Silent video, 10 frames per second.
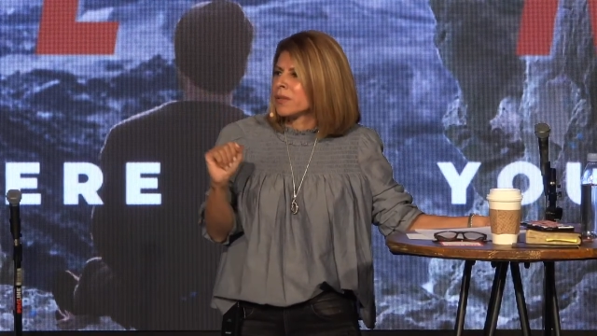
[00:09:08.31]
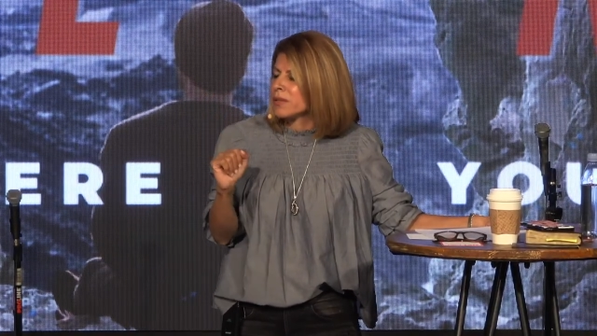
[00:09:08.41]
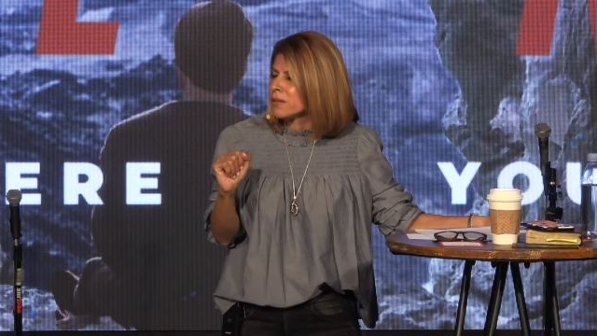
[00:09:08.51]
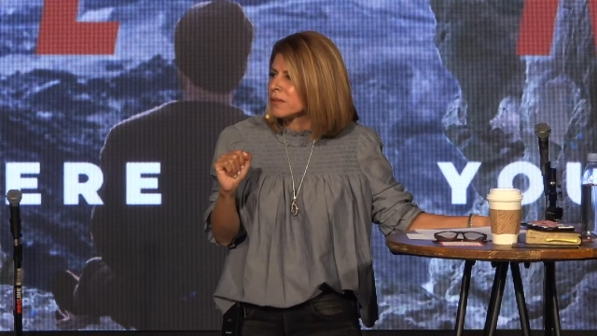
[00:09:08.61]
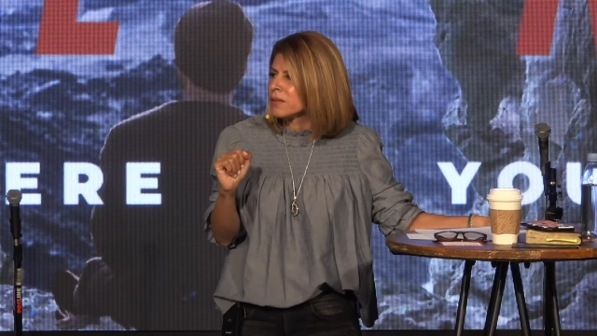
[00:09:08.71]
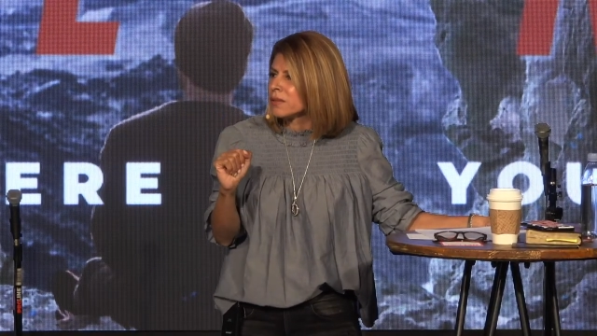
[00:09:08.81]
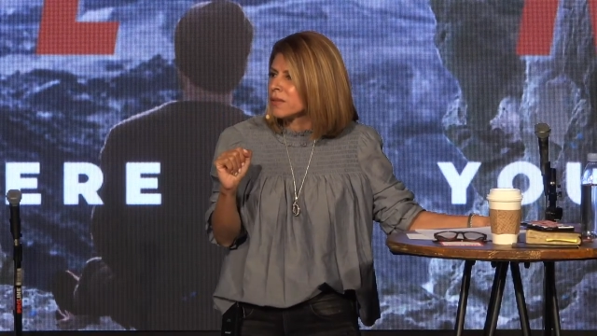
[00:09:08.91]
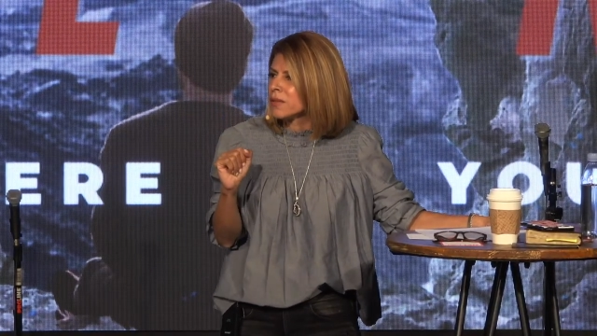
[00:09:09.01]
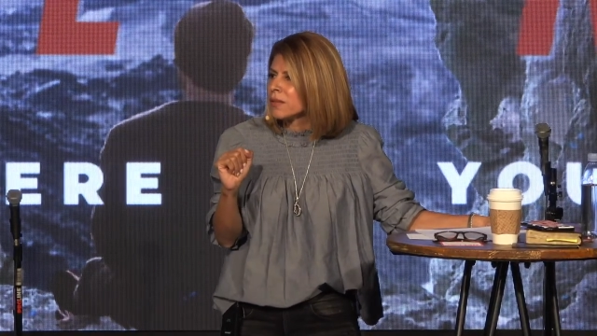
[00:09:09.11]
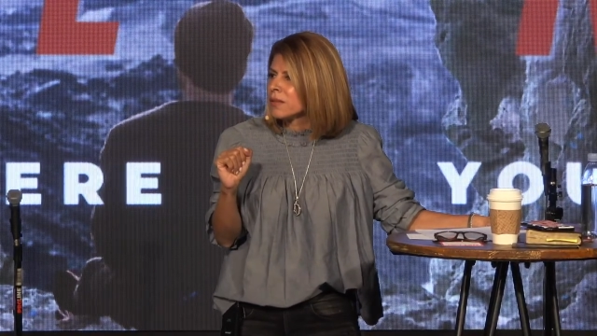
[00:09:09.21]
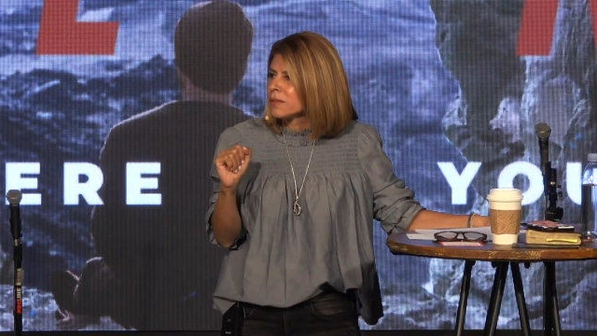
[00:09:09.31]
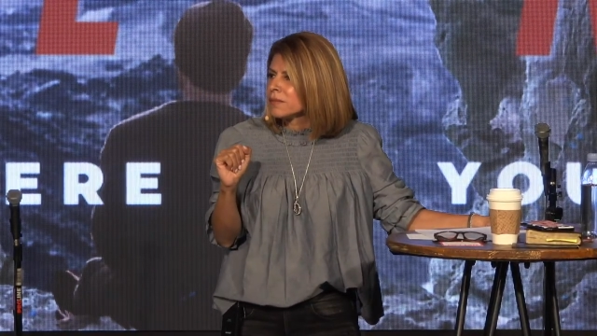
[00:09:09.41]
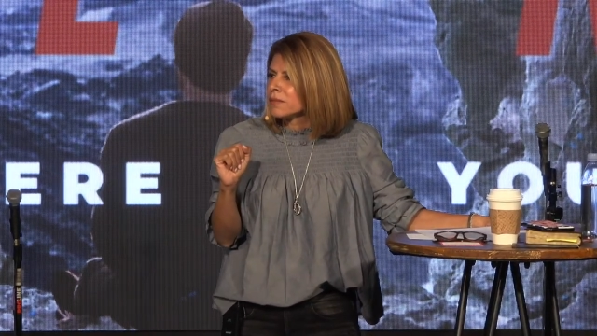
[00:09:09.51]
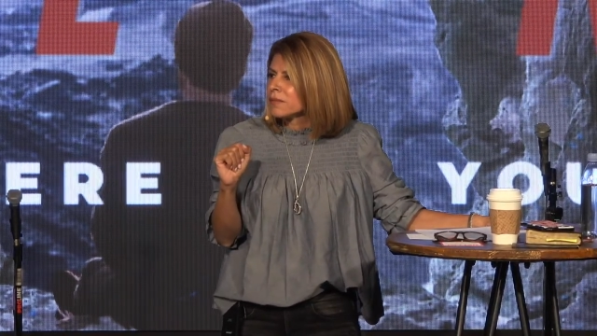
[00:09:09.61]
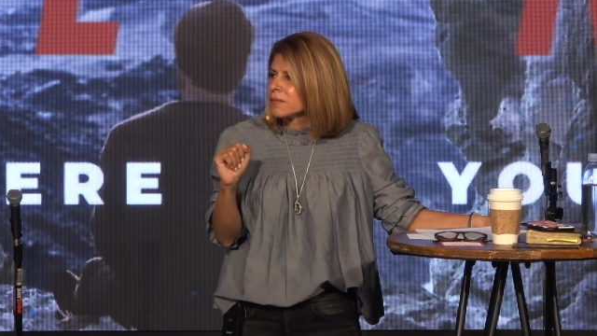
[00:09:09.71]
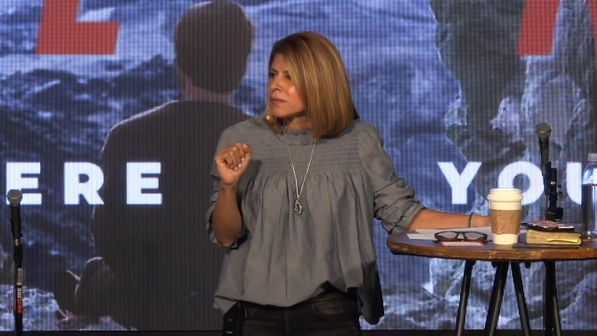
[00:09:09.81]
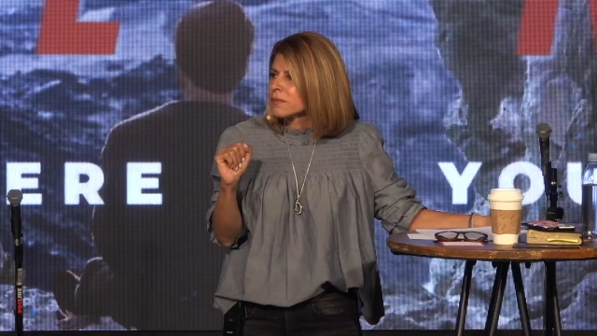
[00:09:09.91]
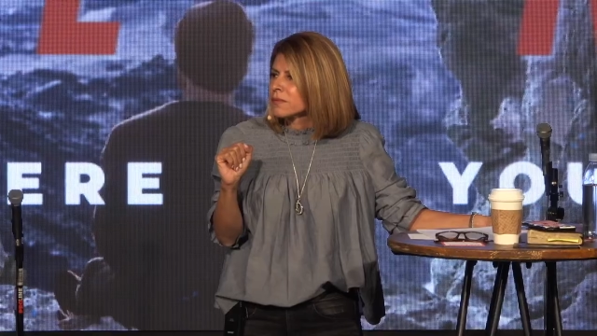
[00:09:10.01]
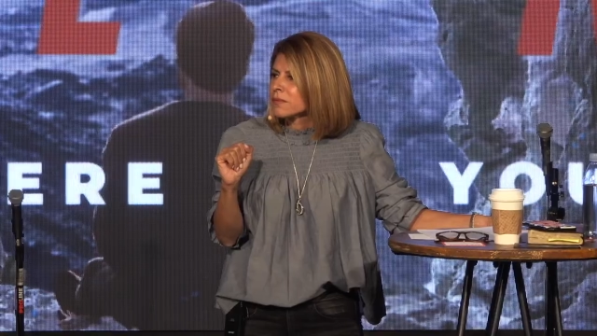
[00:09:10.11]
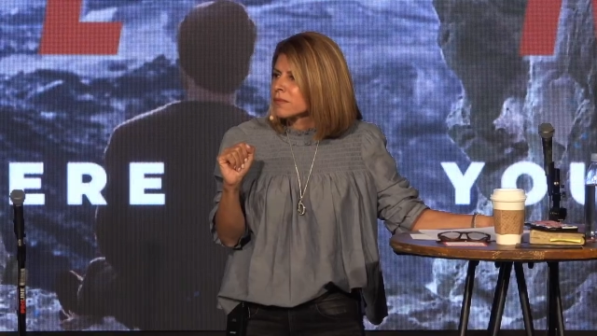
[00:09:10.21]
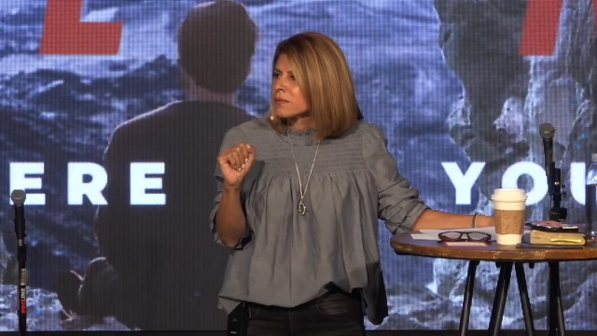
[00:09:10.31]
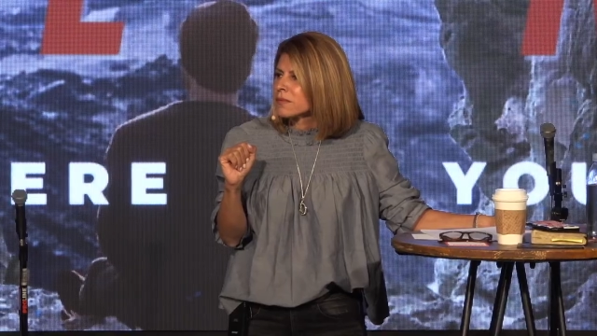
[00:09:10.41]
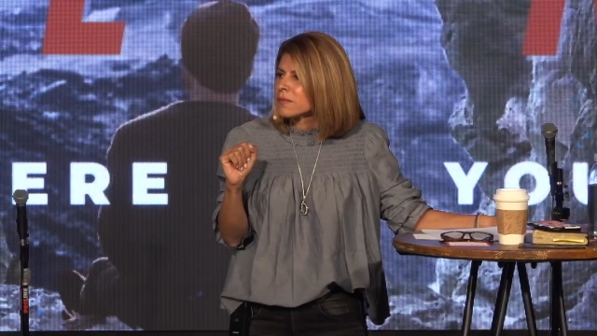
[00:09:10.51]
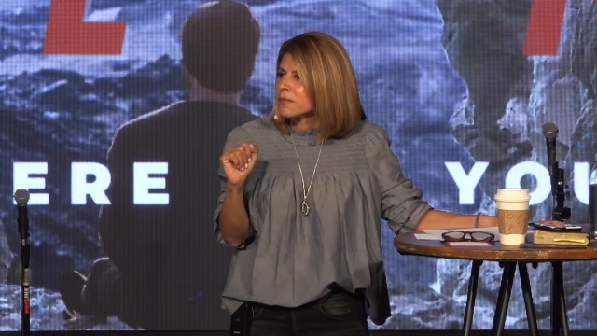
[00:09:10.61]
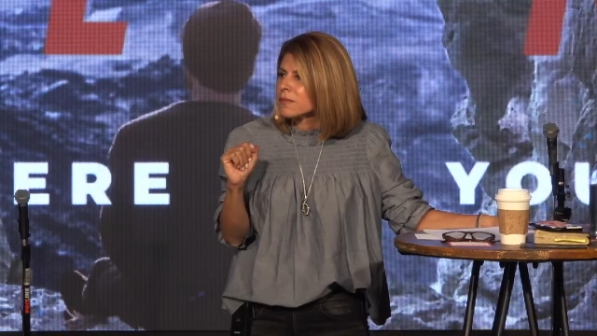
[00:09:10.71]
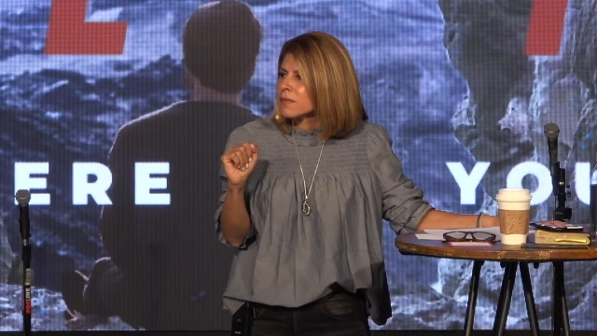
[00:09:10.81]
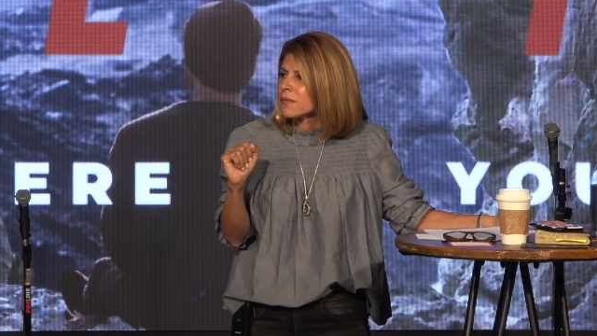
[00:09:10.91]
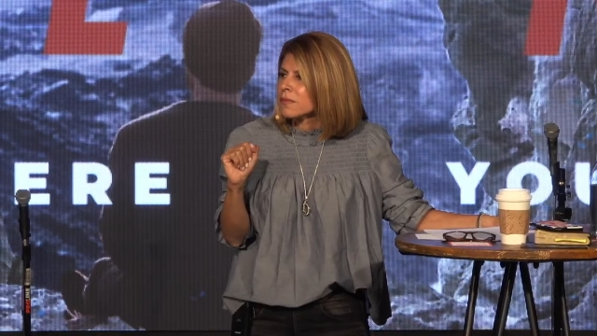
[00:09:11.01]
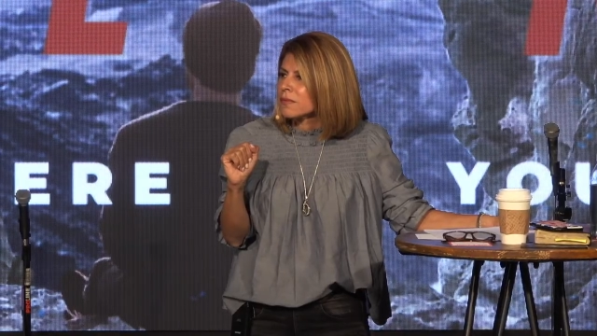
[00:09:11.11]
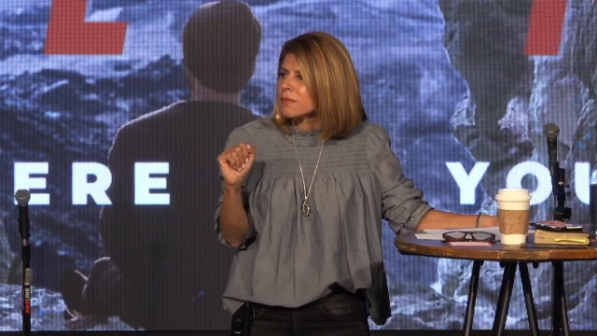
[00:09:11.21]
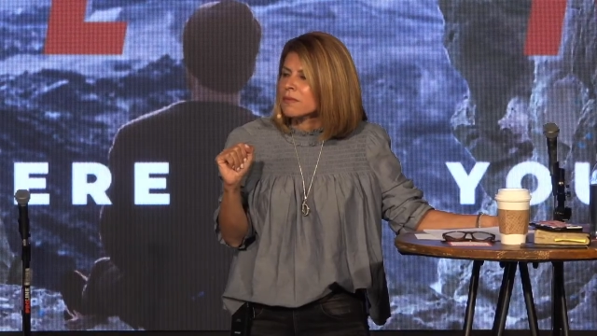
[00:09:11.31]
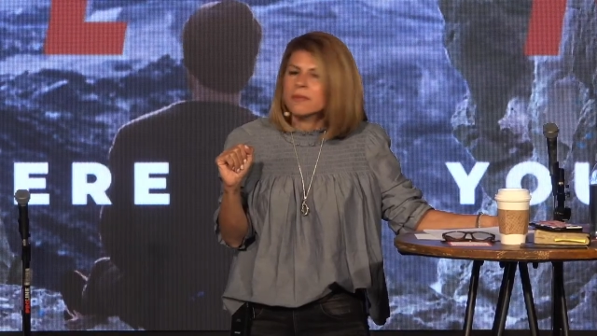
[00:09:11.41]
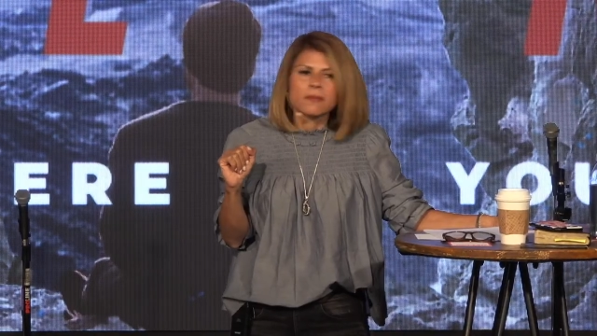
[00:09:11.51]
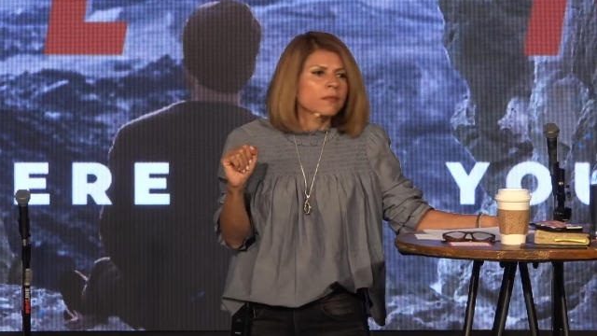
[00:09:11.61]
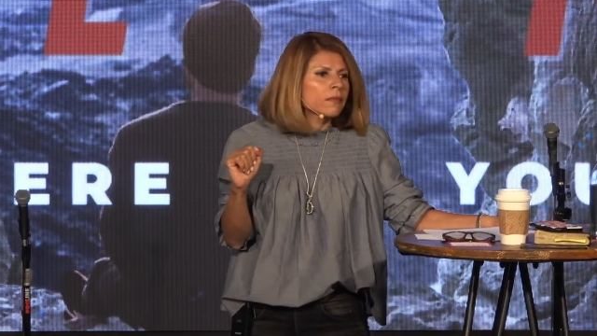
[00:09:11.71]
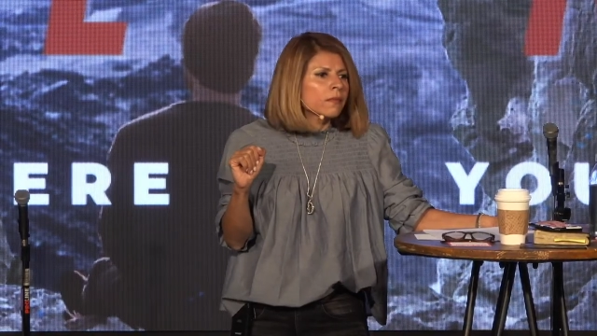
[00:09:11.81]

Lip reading: No one is speaking in this clip.